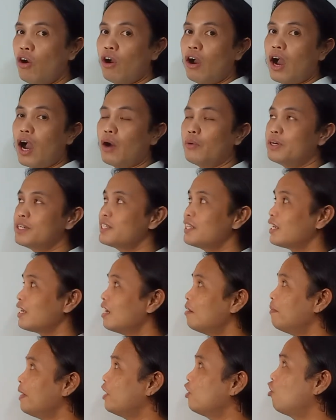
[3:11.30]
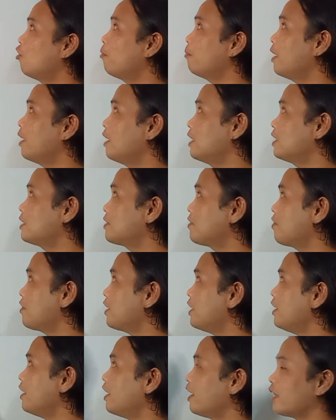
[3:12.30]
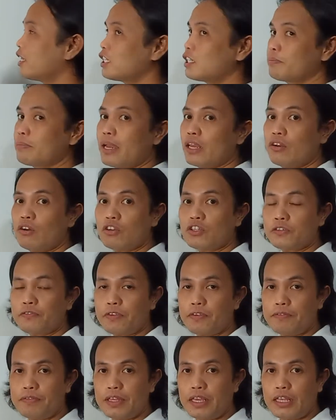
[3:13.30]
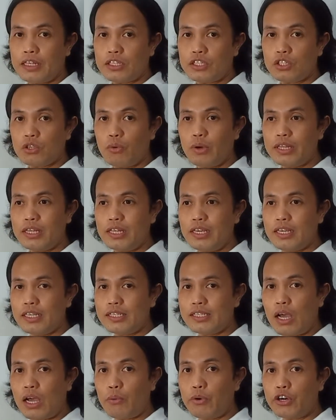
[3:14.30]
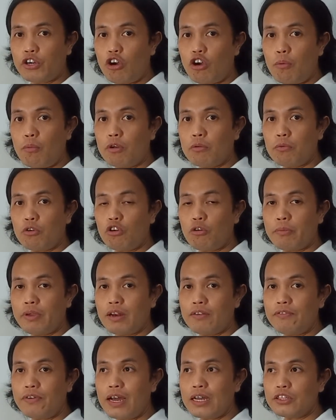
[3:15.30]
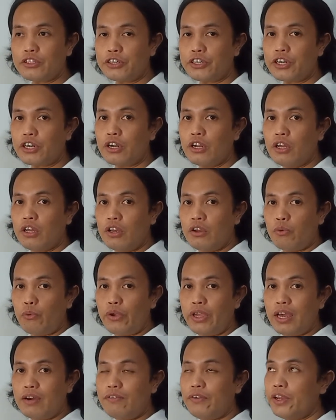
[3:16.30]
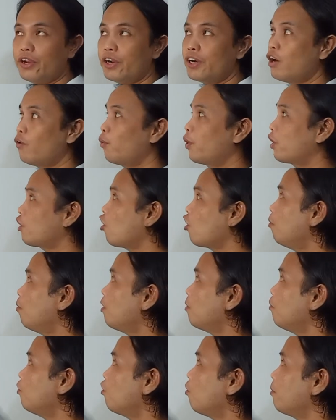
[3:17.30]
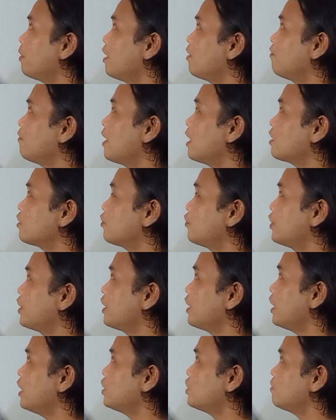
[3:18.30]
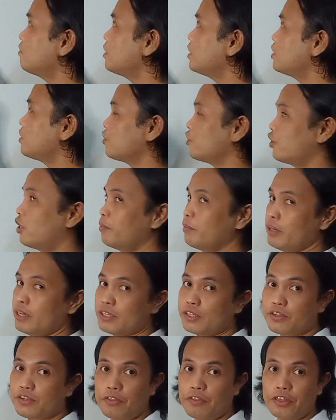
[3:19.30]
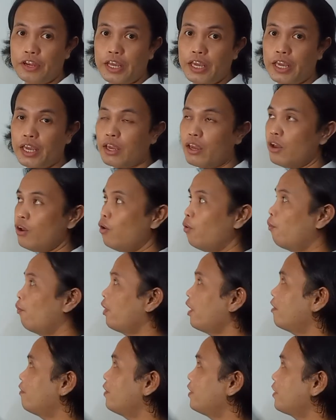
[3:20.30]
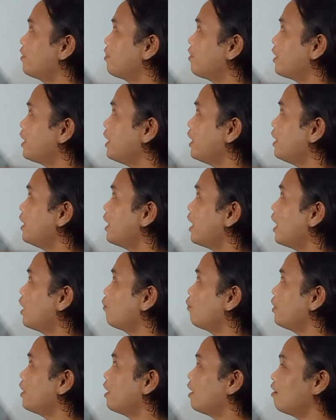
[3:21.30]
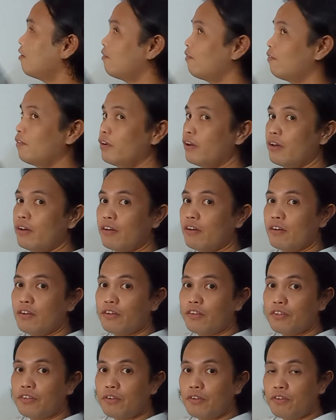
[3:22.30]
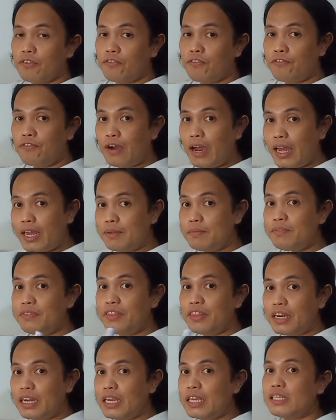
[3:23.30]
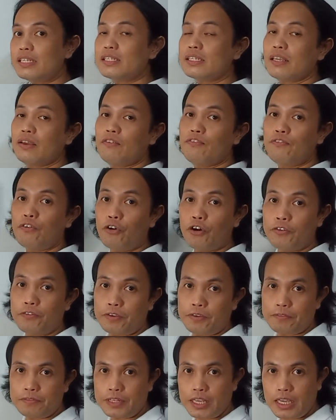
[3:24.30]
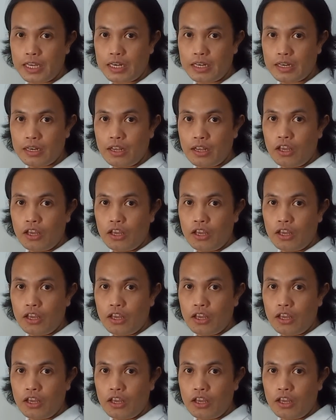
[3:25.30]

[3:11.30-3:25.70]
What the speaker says: Our second binomial is 3x minus 15. So what is our common monomial factor? We have here our common monomial factor in each of these terms is 3. We have here 3 and we have 5 3's for 15.